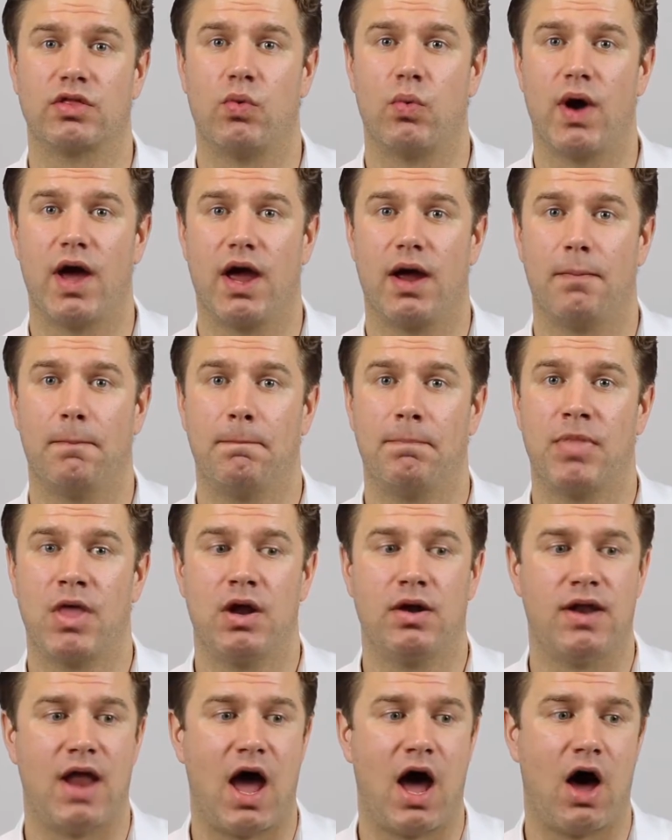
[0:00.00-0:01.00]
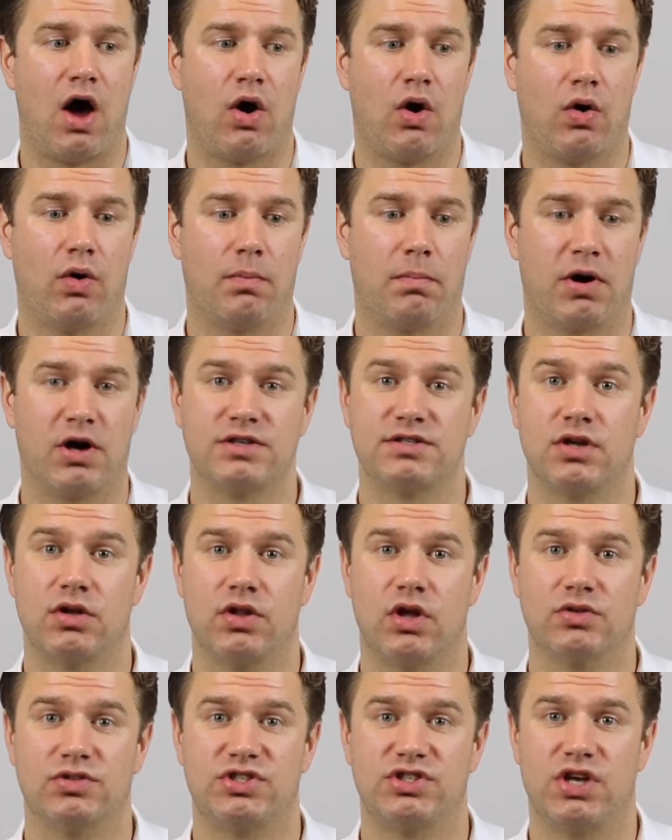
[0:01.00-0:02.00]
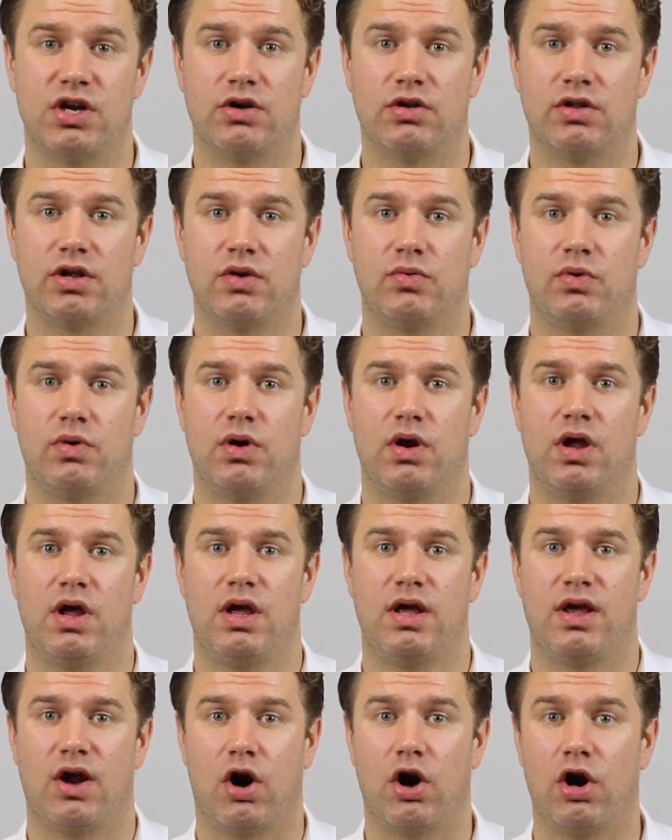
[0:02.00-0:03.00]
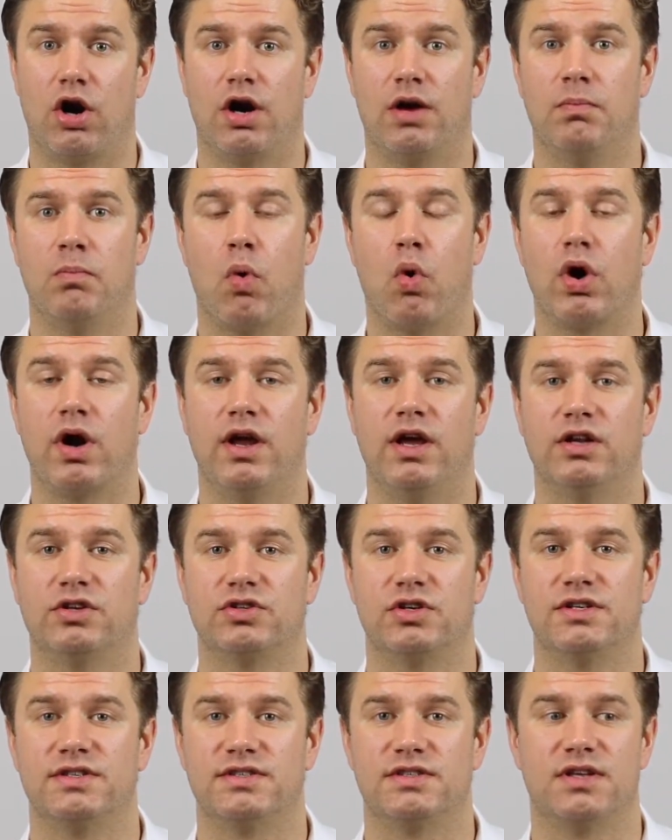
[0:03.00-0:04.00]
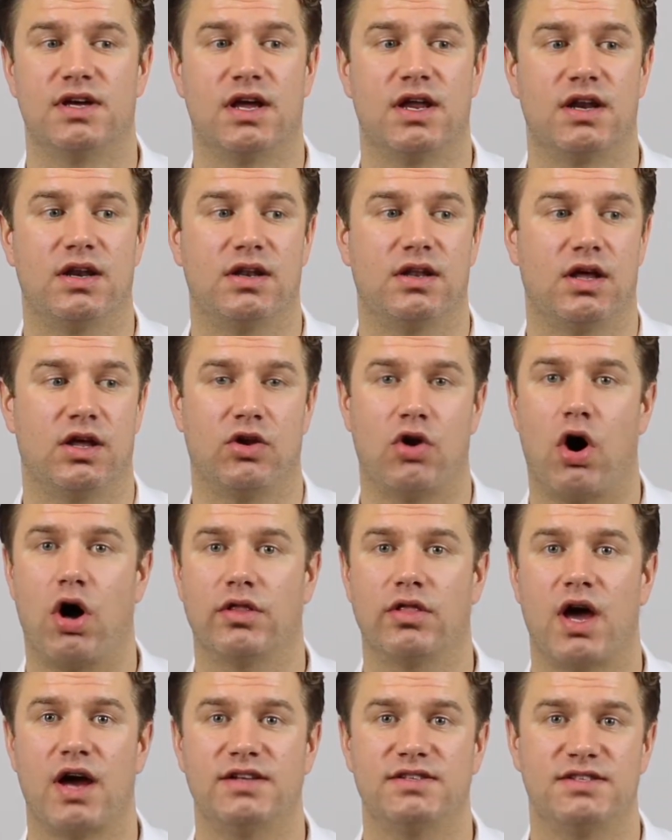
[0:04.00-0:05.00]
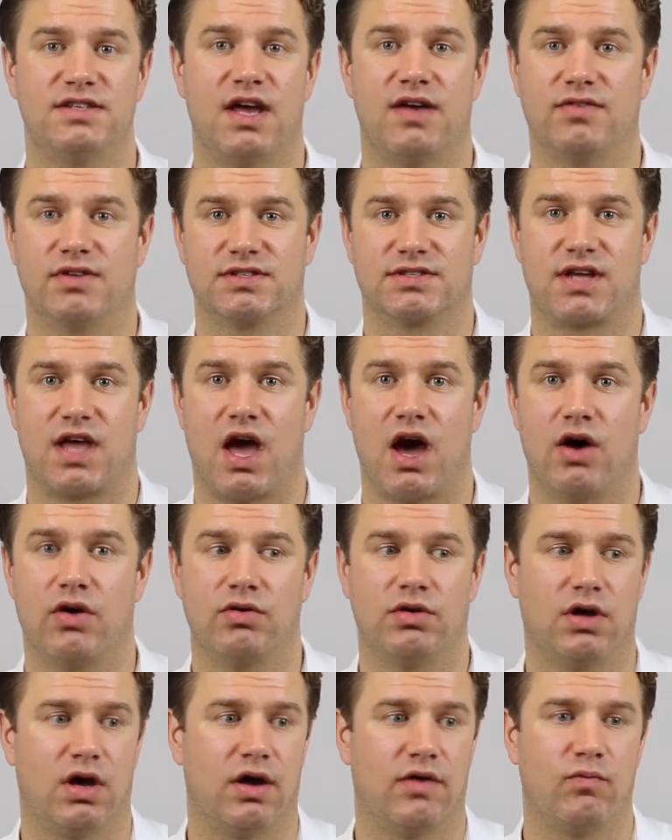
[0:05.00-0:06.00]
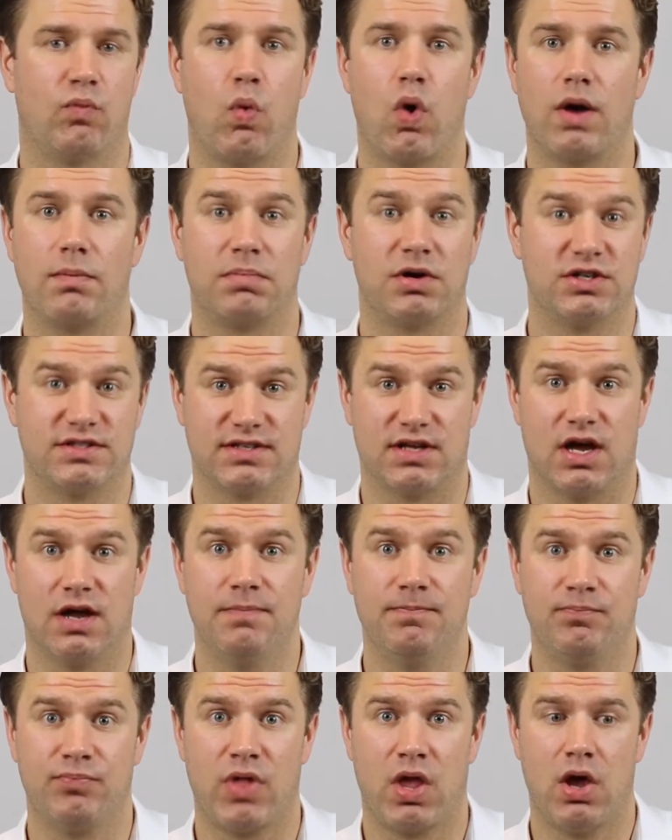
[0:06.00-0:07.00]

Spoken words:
the way. Now, personal loans generally earn more interest than an online savings account of 1%.